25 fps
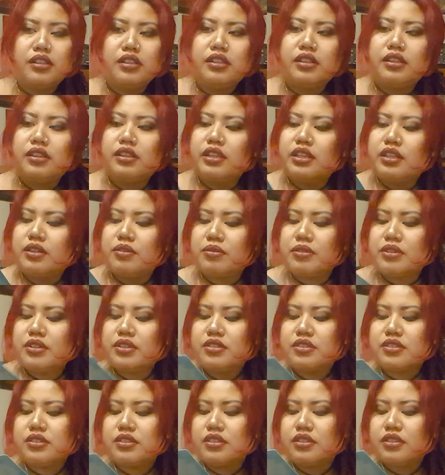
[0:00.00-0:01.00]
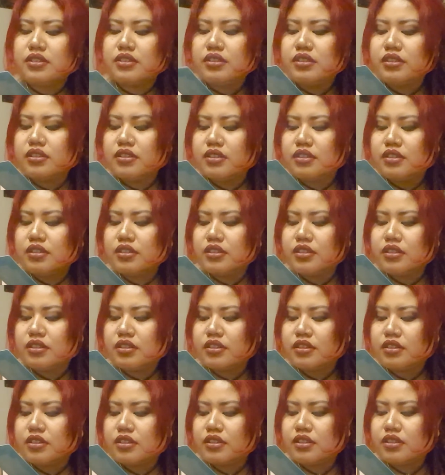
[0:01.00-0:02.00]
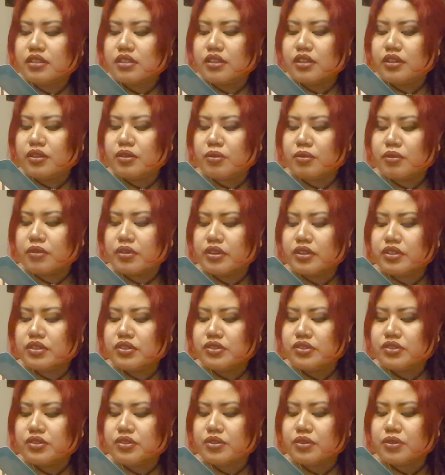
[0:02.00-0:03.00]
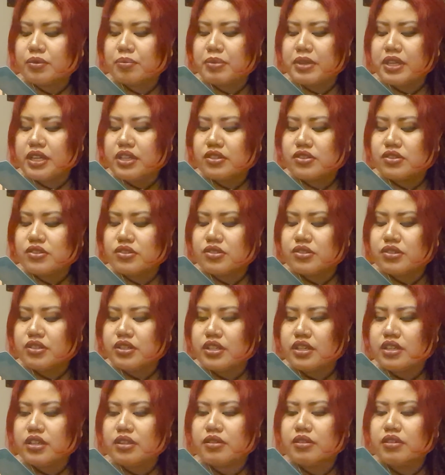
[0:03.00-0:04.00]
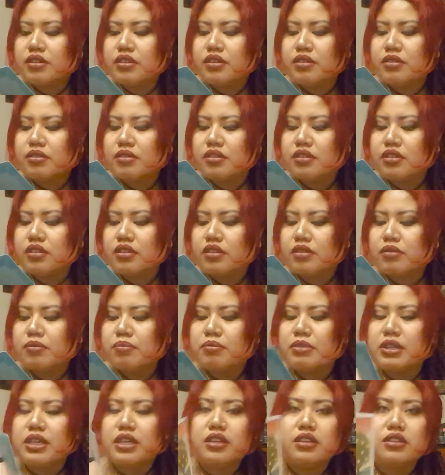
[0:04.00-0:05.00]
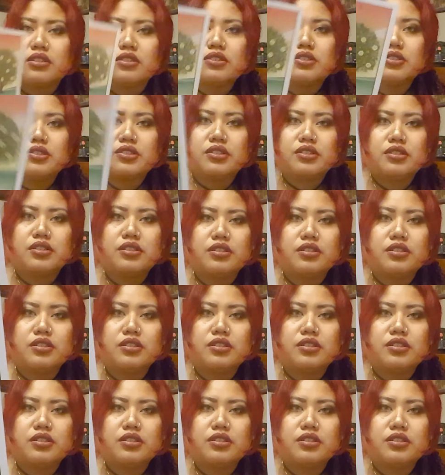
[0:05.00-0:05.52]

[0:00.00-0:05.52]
And that, what is an orange or a peach tree? Peach.